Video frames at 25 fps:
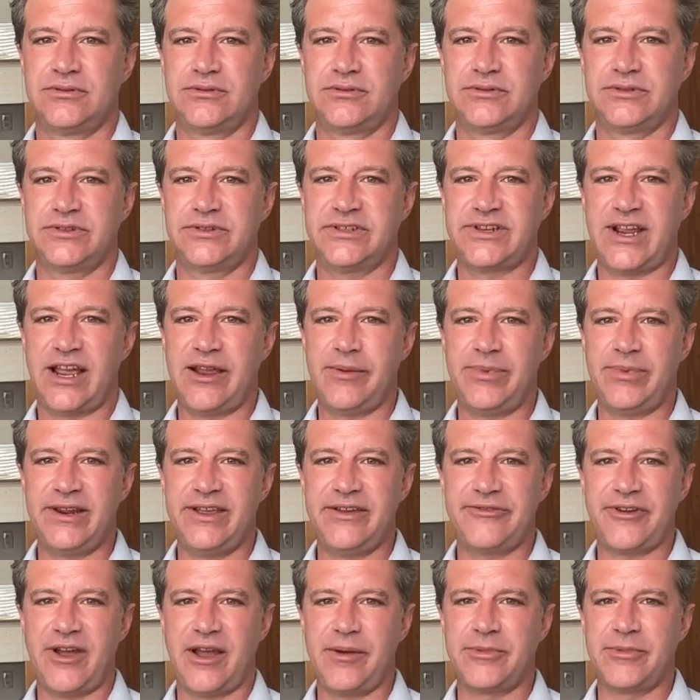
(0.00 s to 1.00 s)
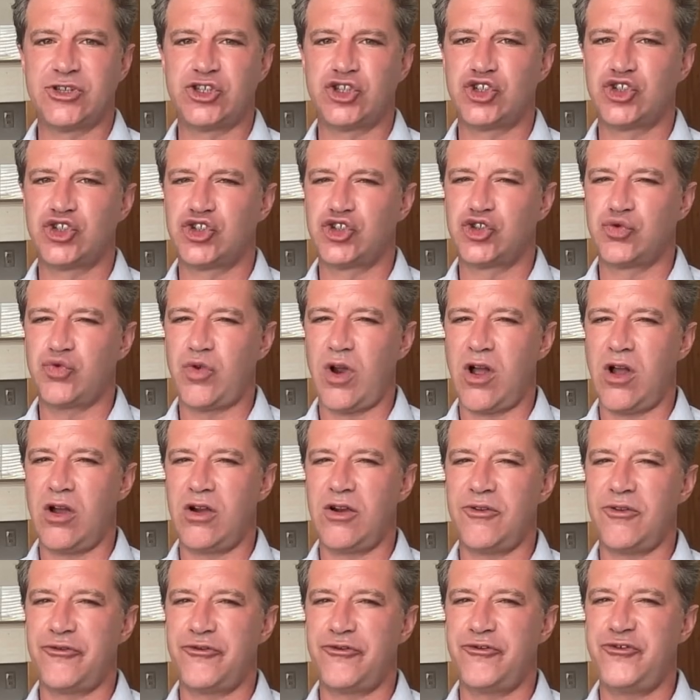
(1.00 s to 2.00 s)
says, I believe I'm a
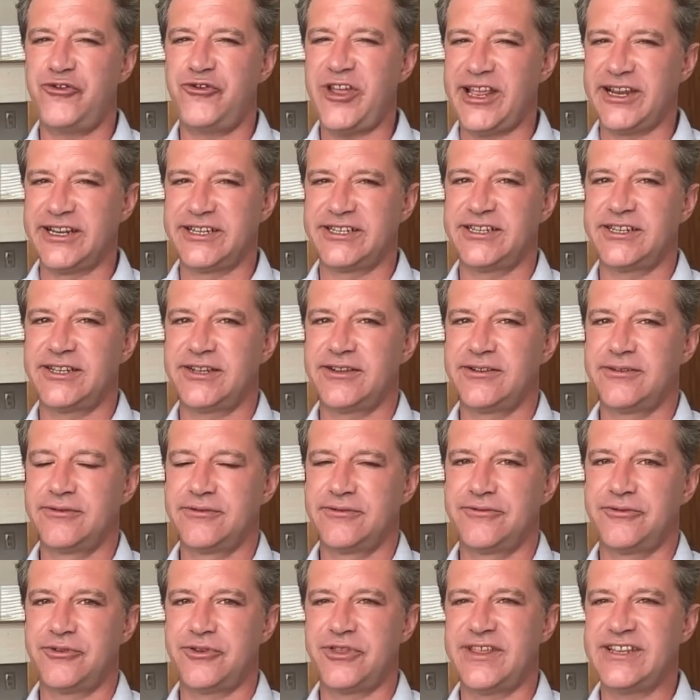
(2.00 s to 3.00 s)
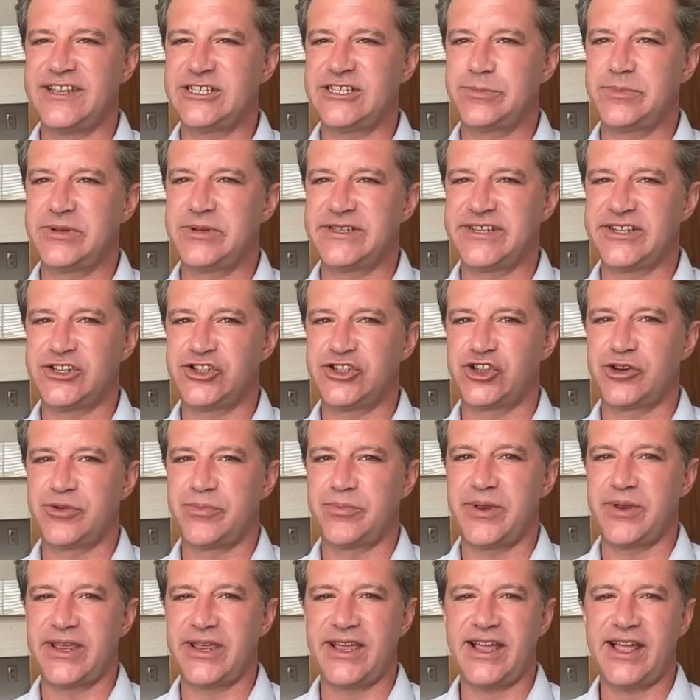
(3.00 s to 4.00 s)
strong fit for this position
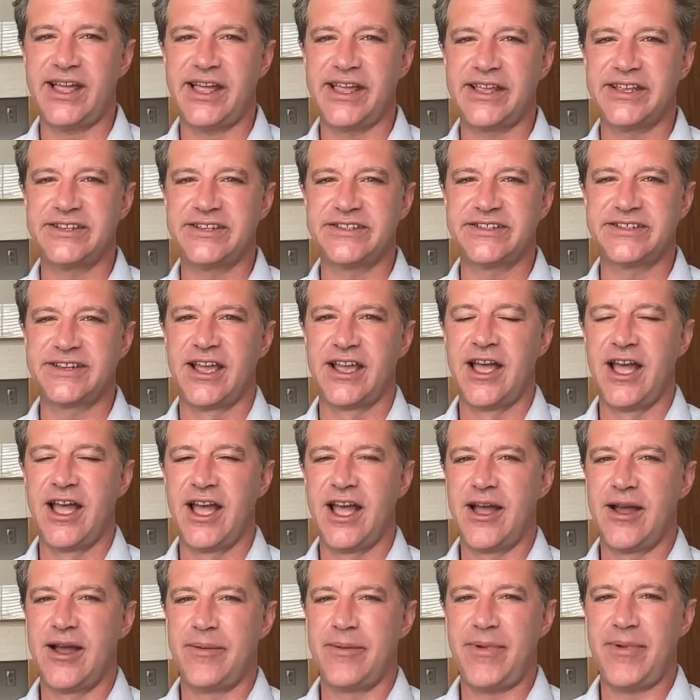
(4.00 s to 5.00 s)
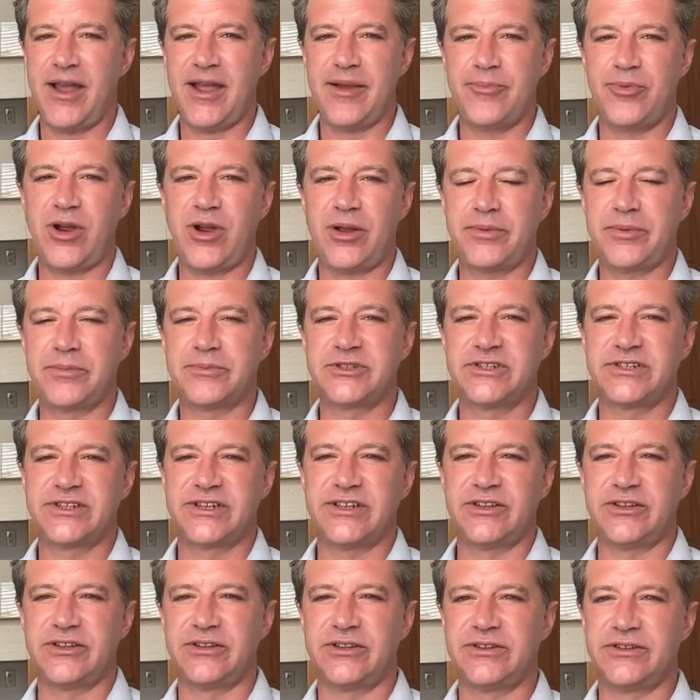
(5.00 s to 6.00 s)
because my
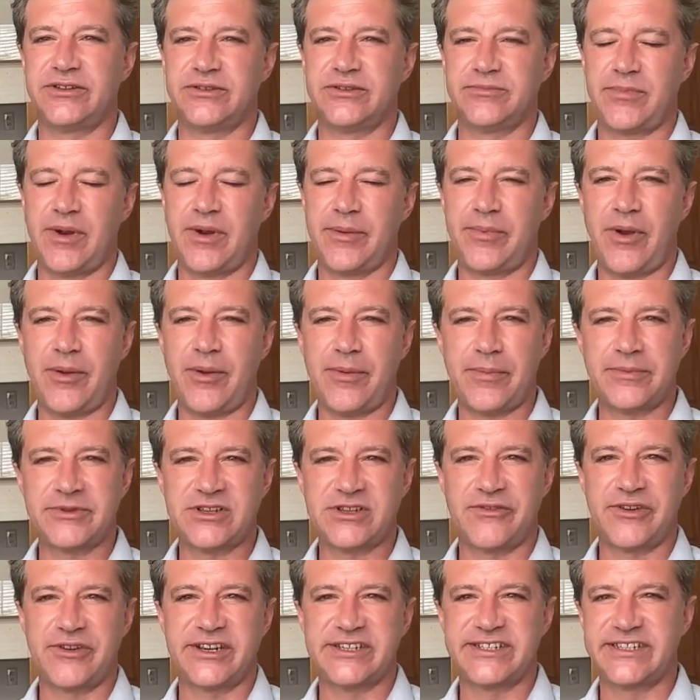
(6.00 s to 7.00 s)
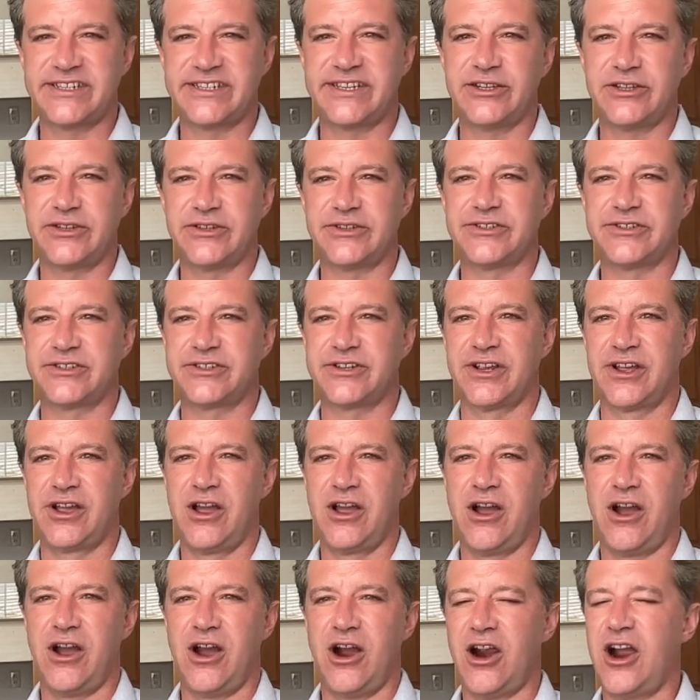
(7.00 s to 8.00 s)
problem-solving skills
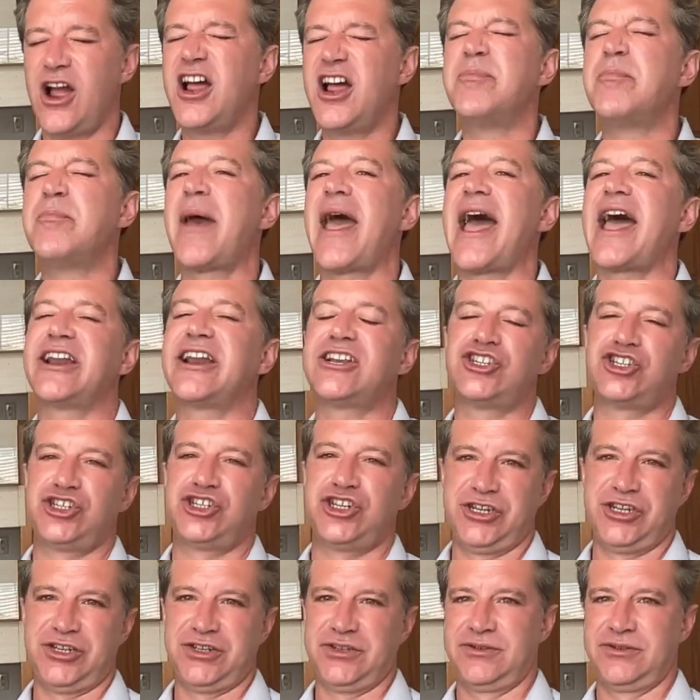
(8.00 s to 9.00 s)
are unmatched.